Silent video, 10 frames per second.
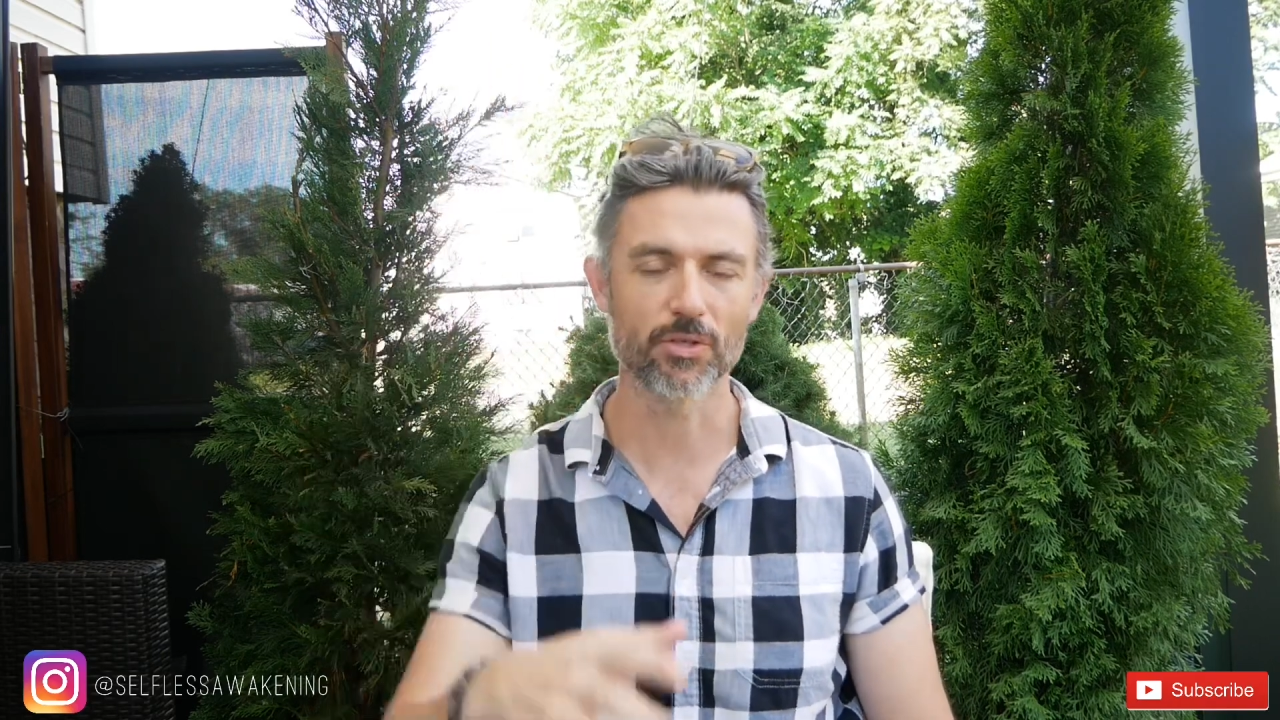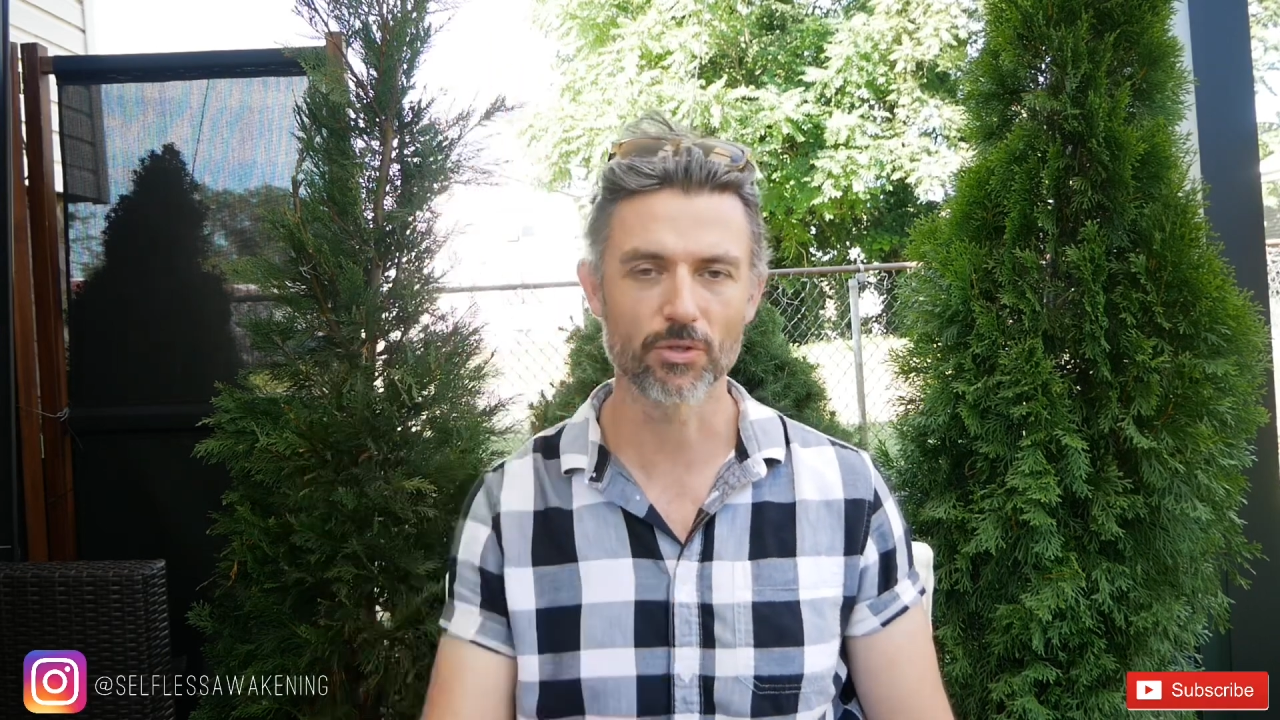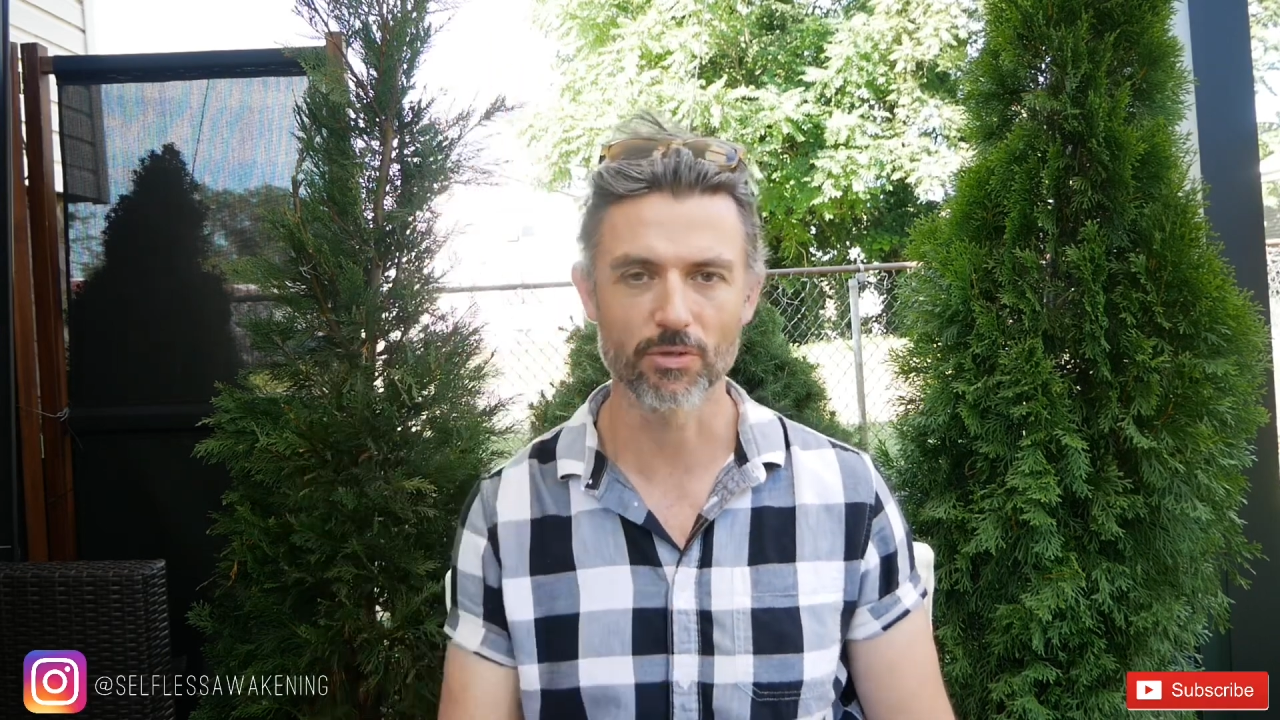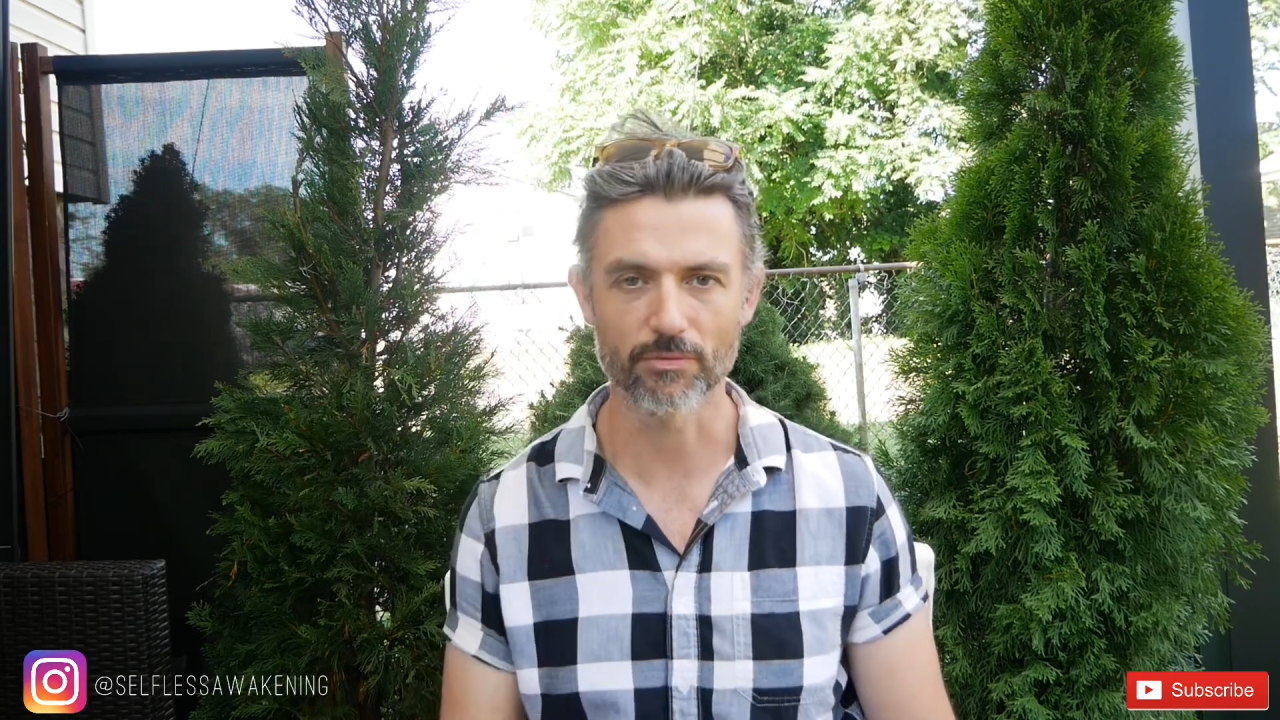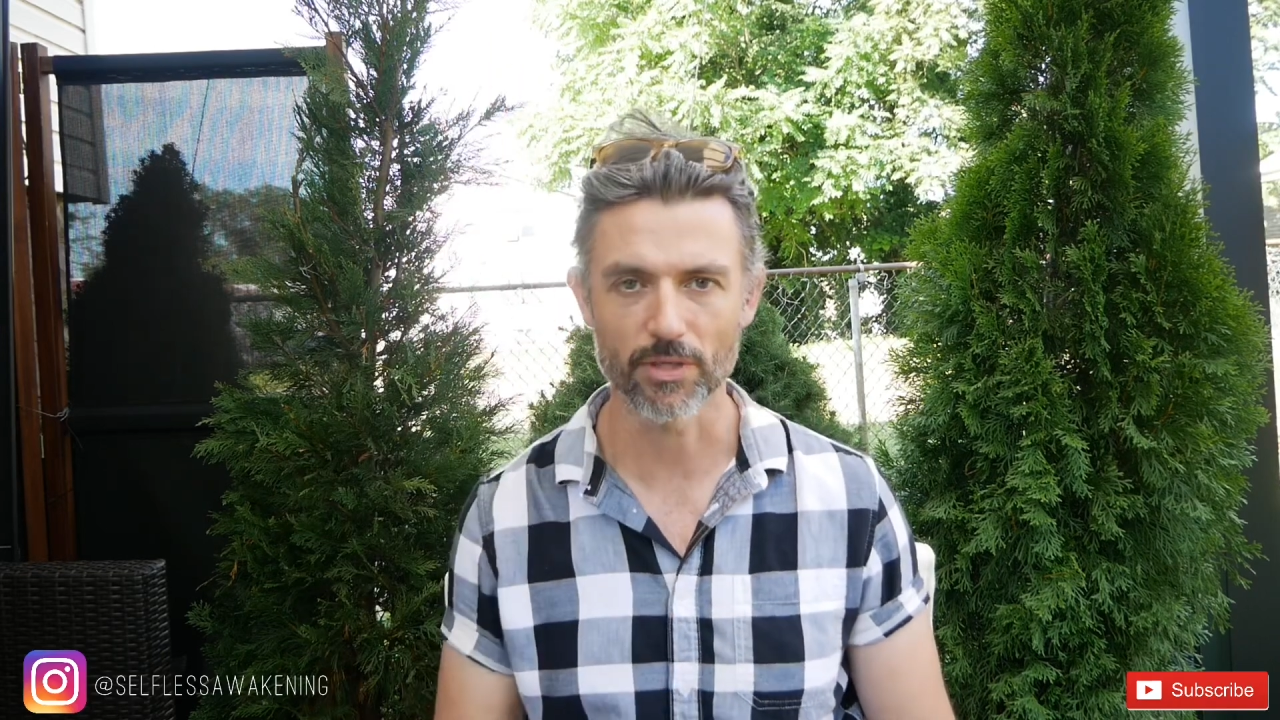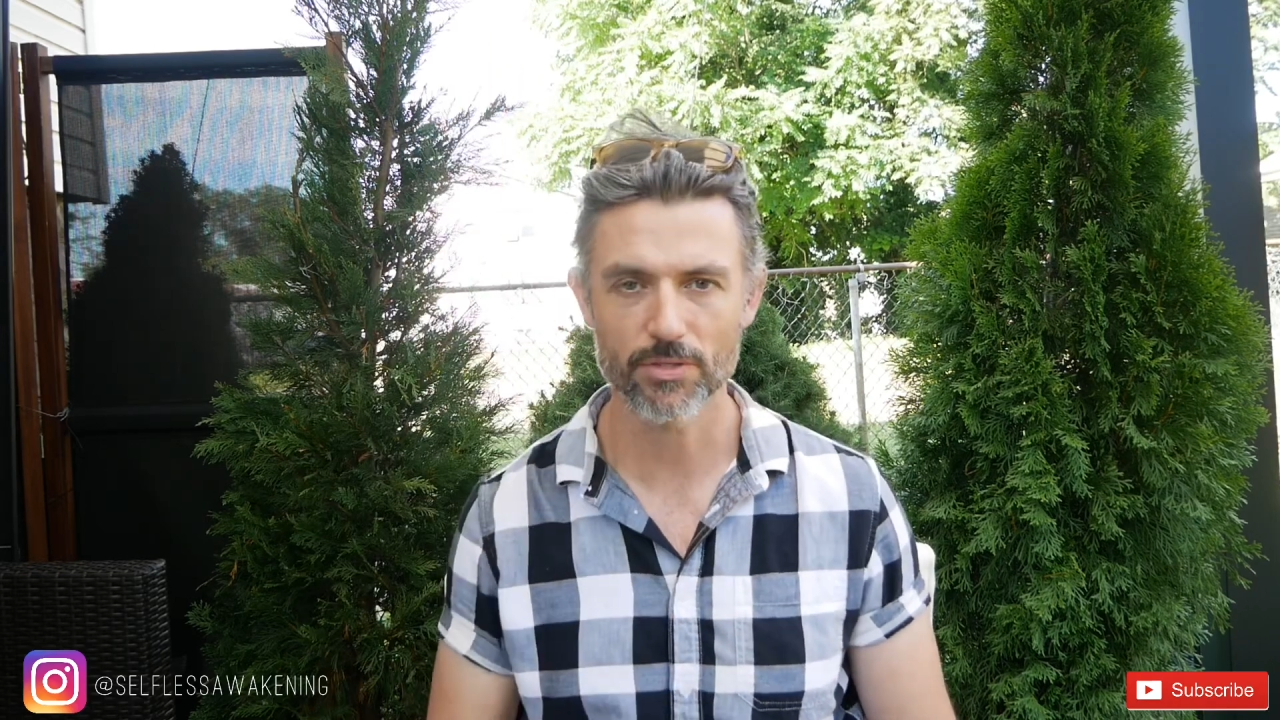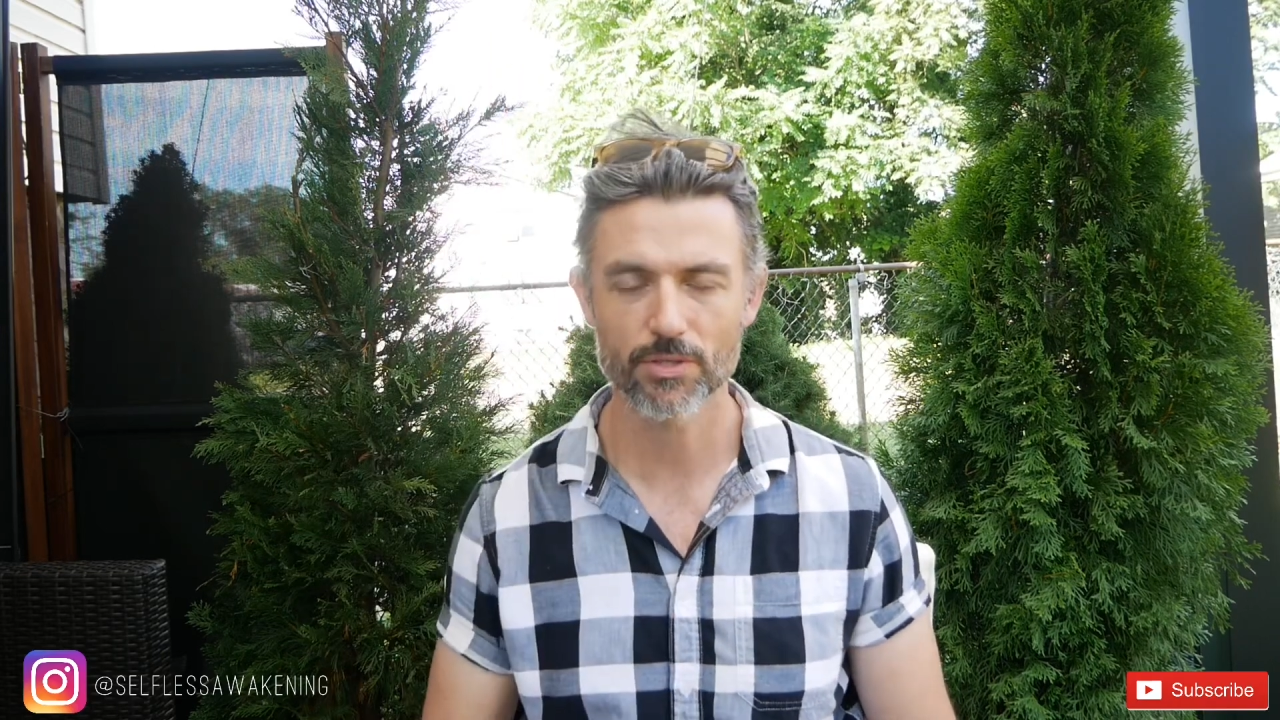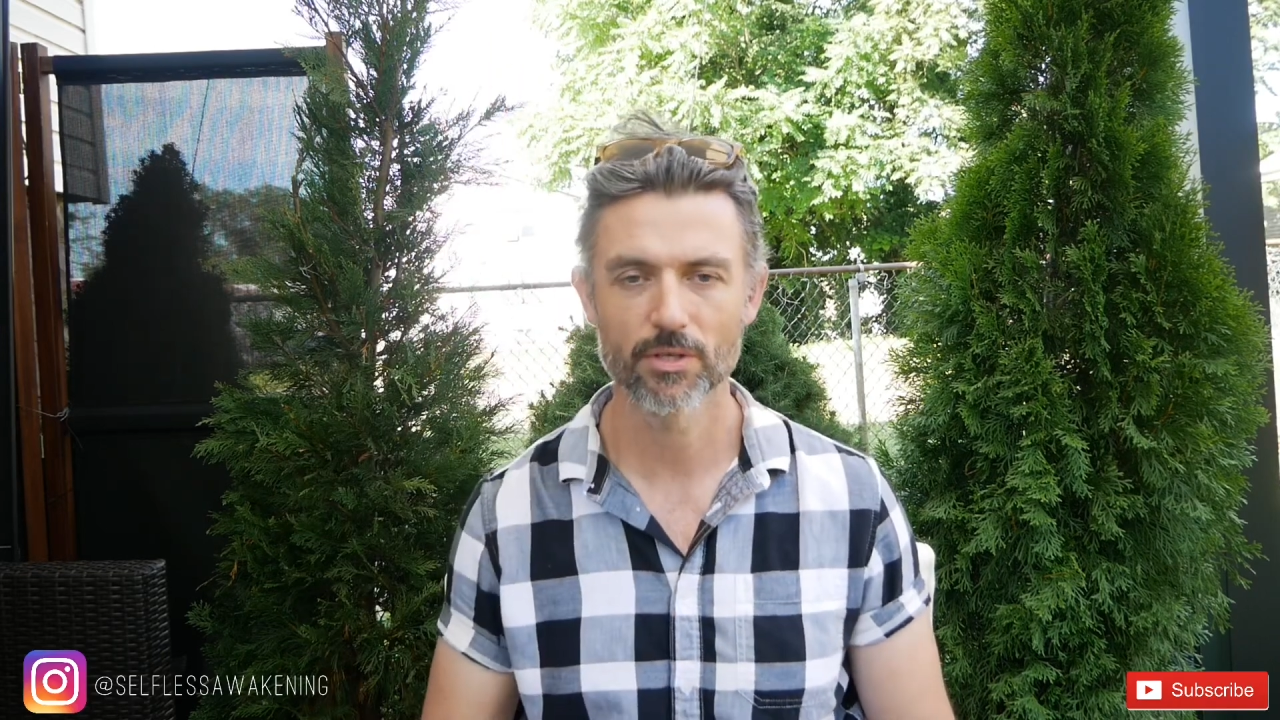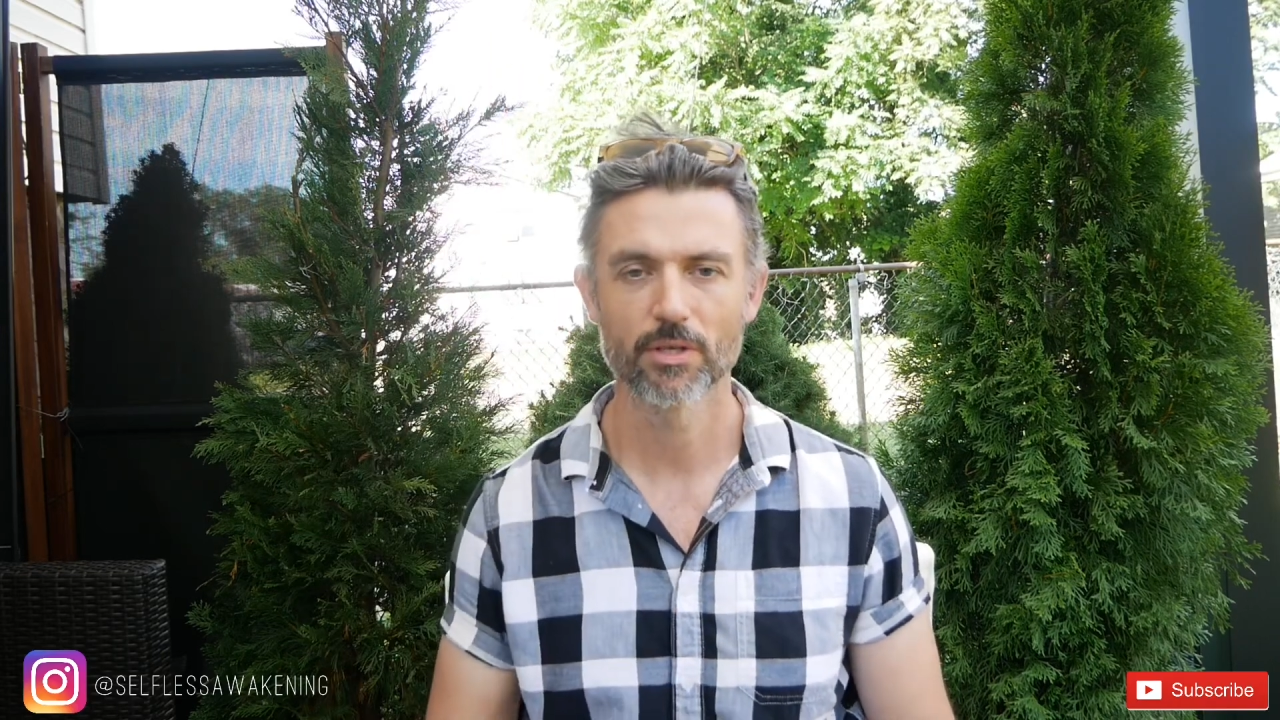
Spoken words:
universe.